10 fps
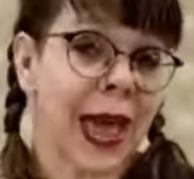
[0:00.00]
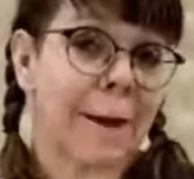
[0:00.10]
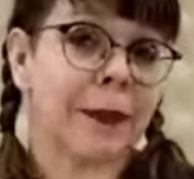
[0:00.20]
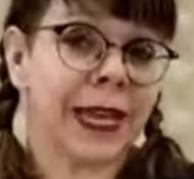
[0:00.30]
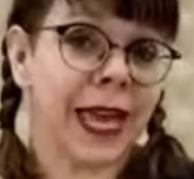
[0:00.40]

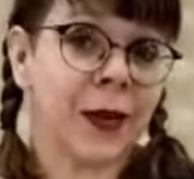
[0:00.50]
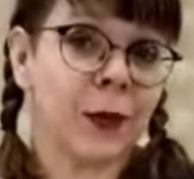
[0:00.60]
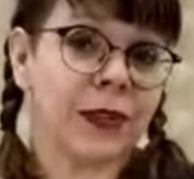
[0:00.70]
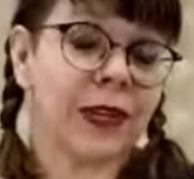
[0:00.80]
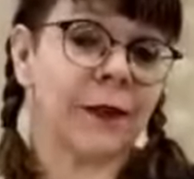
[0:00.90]
applique
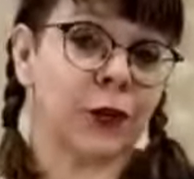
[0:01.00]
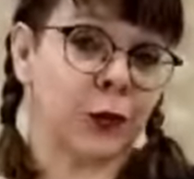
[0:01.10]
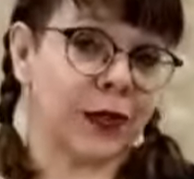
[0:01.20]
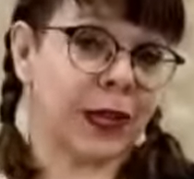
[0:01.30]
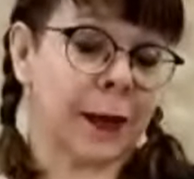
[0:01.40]
with it, if you're
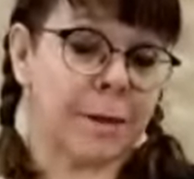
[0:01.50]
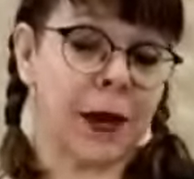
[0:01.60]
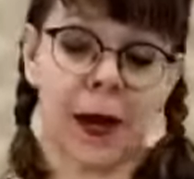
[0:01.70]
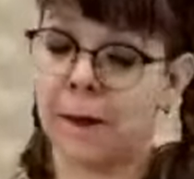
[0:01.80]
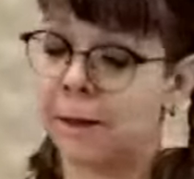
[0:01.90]
doing like
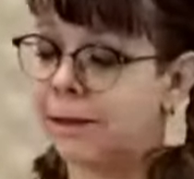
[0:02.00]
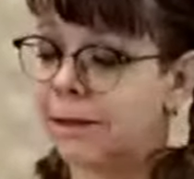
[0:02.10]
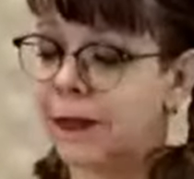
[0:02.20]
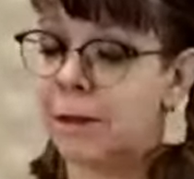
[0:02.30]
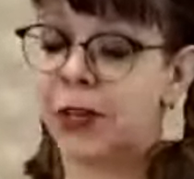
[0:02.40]
um,
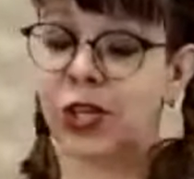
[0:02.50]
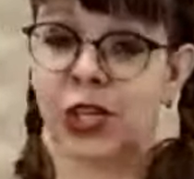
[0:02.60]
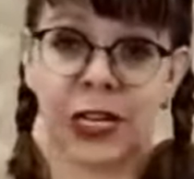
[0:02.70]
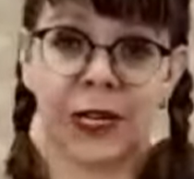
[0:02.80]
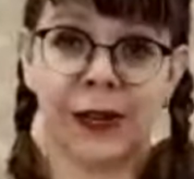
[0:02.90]

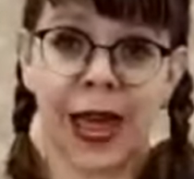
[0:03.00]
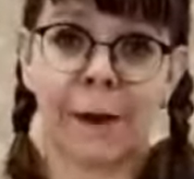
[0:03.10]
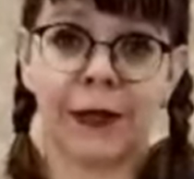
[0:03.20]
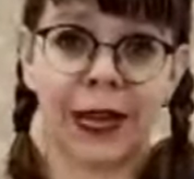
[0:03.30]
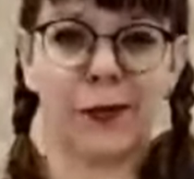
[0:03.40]
machine
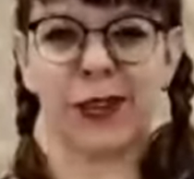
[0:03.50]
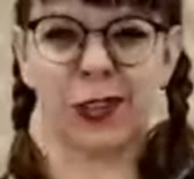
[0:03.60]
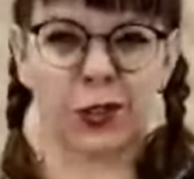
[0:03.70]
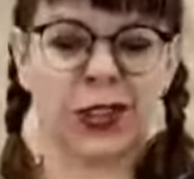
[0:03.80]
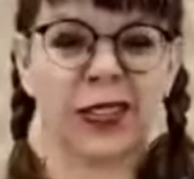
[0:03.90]
applique where
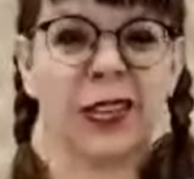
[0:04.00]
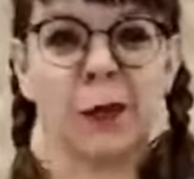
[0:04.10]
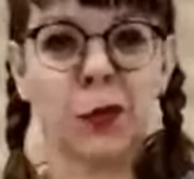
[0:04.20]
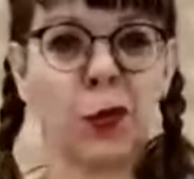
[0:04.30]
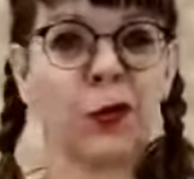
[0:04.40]
you do like the
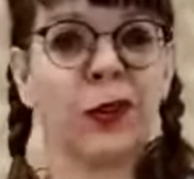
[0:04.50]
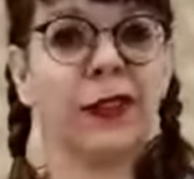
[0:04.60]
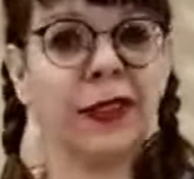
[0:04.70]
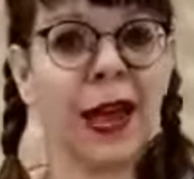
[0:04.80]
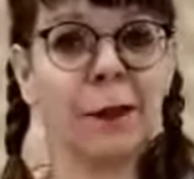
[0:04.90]
embroidery
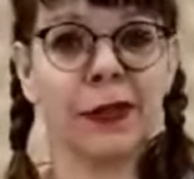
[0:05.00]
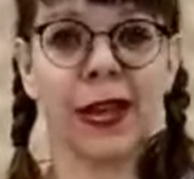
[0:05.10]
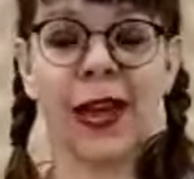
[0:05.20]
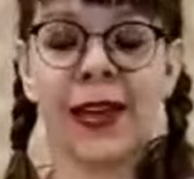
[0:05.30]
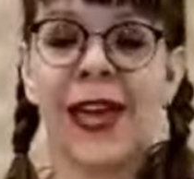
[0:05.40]
and the
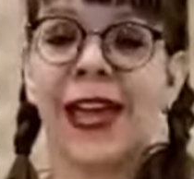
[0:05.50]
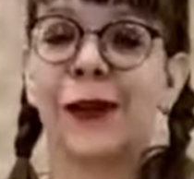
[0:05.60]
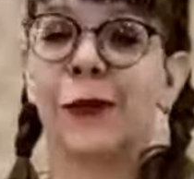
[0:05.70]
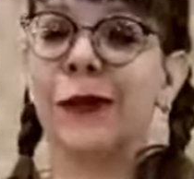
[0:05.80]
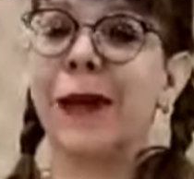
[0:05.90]
applique,
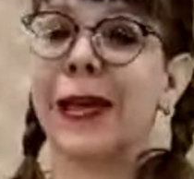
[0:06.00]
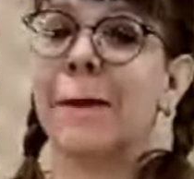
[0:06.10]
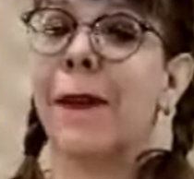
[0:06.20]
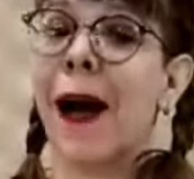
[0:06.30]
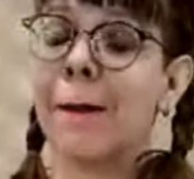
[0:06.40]
it'll really make
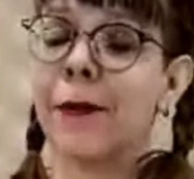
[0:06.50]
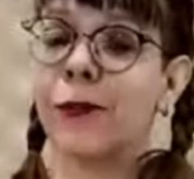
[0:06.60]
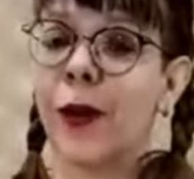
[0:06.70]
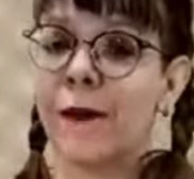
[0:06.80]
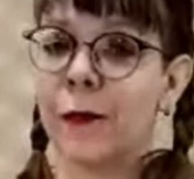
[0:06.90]
it pop
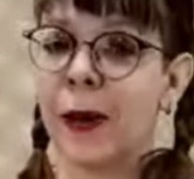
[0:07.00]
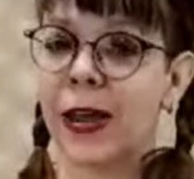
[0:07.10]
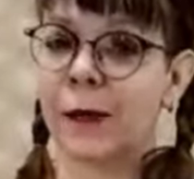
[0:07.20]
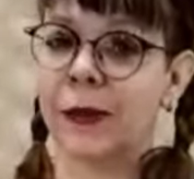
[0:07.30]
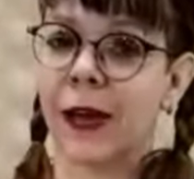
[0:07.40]
if you have the
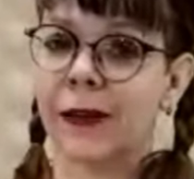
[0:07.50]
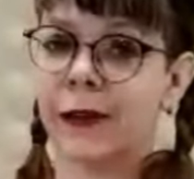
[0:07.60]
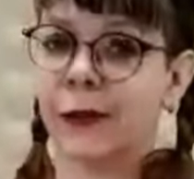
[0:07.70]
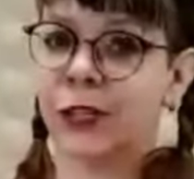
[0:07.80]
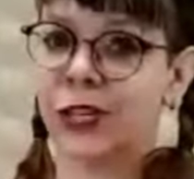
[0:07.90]
batting behind
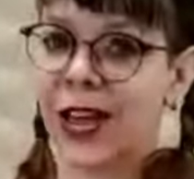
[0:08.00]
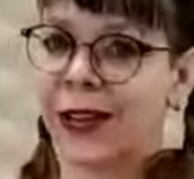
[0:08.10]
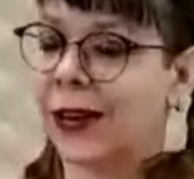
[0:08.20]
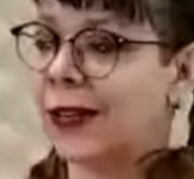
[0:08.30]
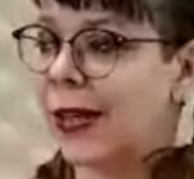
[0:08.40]
it, which I
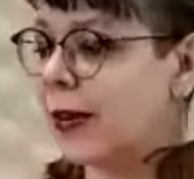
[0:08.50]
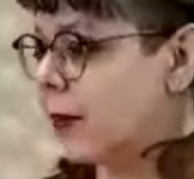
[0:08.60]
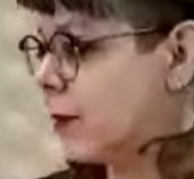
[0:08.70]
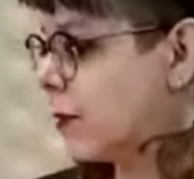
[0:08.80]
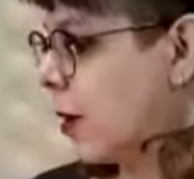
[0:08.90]
kind
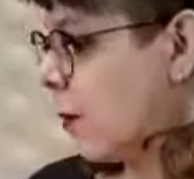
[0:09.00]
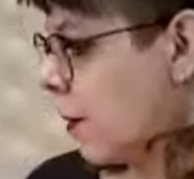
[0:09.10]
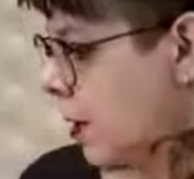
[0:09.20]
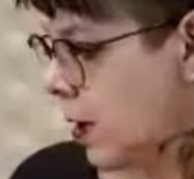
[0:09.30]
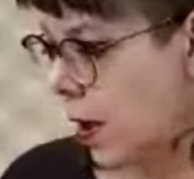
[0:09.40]
of like.
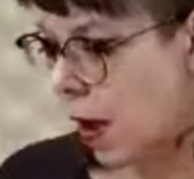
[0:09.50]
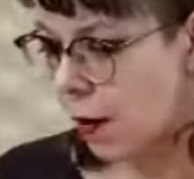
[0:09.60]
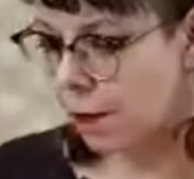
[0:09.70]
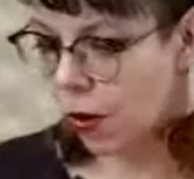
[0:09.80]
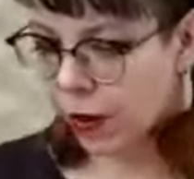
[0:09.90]
So,
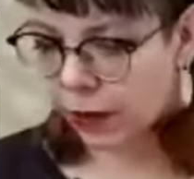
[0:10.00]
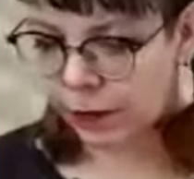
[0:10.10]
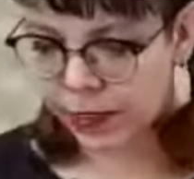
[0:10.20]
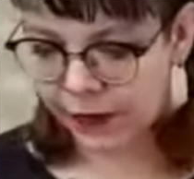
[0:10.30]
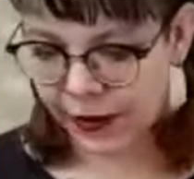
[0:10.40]
um, all right, let
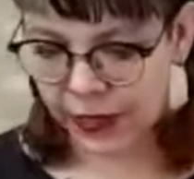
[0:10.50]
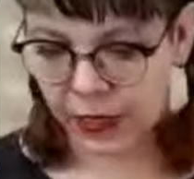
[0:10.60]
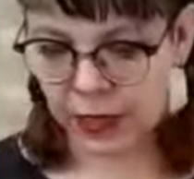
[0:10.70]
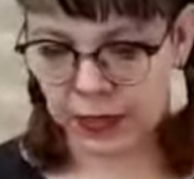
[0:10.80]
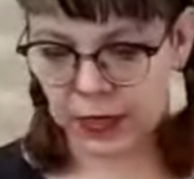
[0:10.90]
me see if I
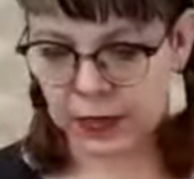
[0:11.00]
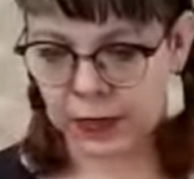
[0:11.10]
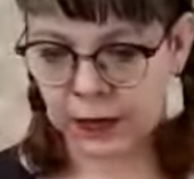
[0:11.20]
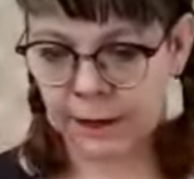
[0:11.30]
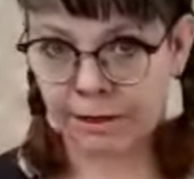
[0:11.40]
can get
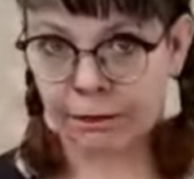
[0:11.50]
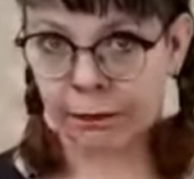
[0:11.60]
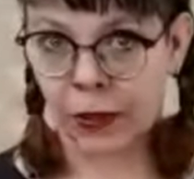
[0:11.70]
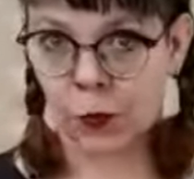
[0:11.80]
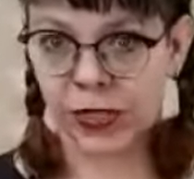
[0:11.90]
this.
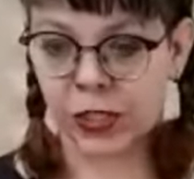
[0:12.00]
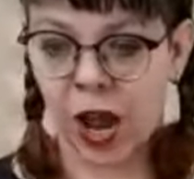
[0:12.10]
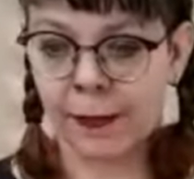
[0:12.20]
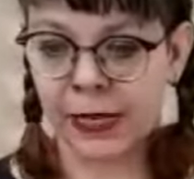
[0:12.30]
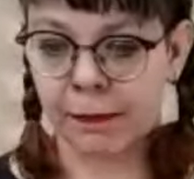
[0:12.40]
We
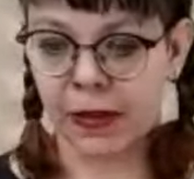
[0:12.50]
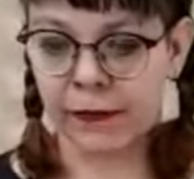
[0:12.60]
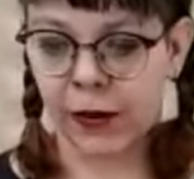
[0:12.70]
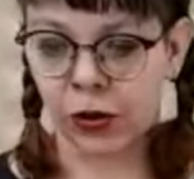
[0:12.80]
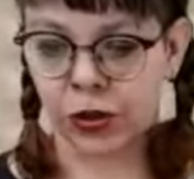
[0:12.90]
stopped at
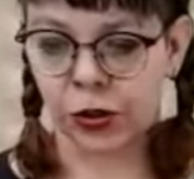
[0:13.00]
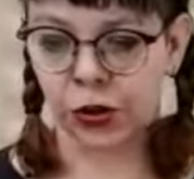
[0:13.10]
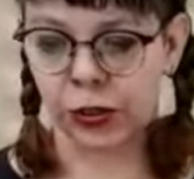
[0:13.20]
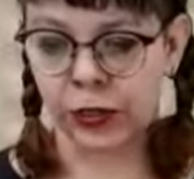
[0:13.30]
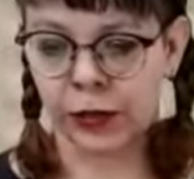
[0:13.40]
mid function
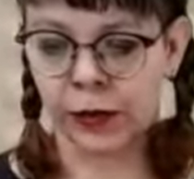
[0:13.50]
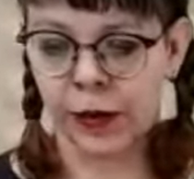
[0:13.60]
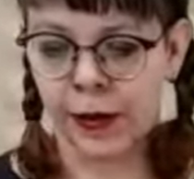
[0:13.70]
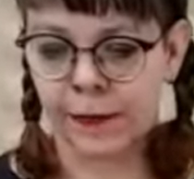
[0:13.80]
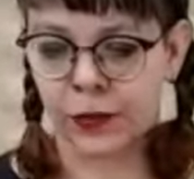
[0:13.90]

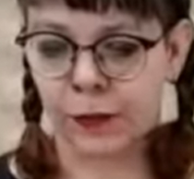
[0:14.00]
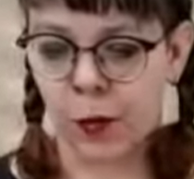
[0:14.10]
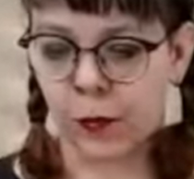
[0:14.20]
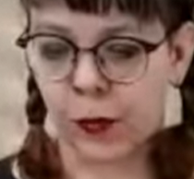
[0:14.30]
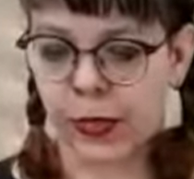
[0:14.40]
earlier, so I'm
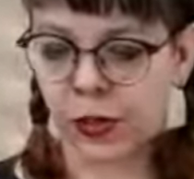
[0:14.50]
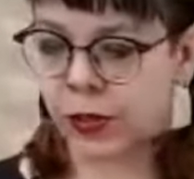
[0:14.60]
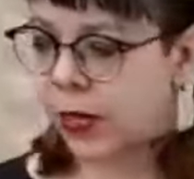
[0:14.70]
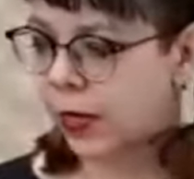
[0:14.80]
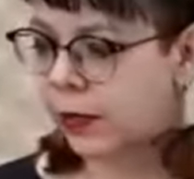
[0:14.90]
hoping we can
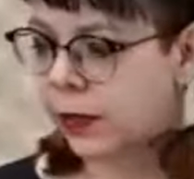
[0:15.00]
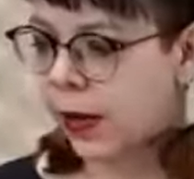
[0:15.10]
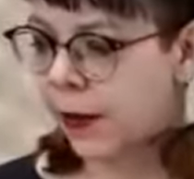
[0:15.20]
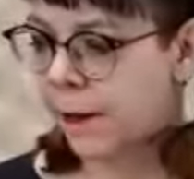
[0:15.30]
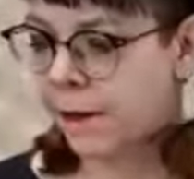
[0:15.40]
just get it
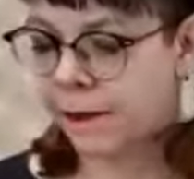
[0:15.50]
to